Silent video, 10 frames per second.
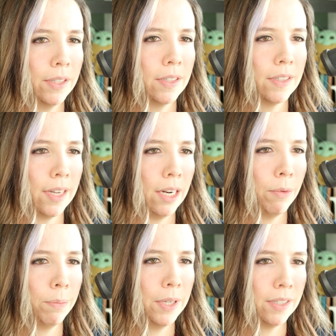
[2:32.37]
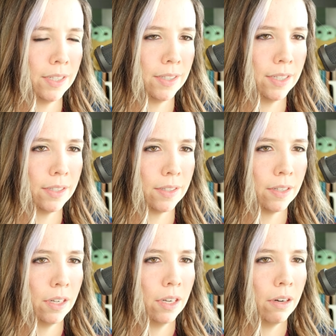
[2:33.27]
sustainable businesses,
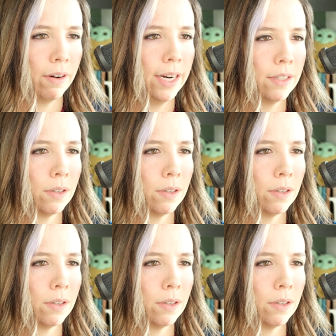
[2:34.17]
right?